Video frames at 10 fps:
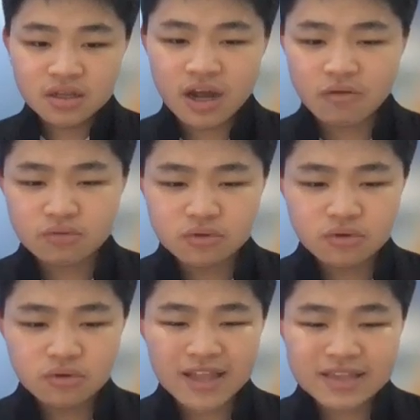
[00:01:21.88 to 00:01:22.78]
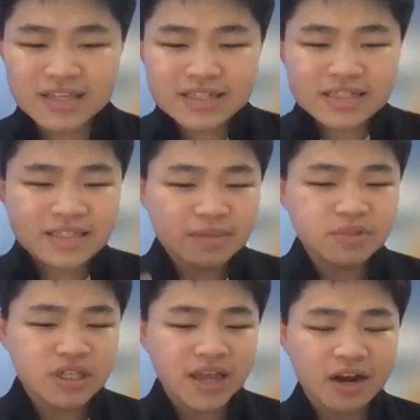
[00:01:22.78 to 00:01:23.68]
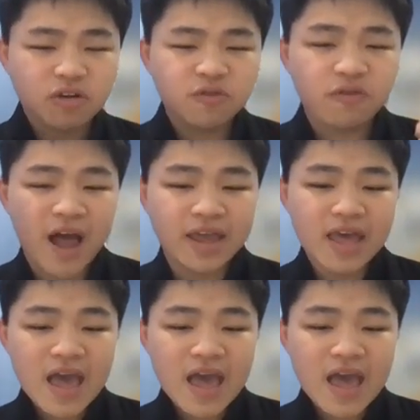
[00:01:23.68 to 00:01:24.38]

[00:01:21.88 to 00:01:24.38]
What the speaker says: Now, note that this assumption cannot fly,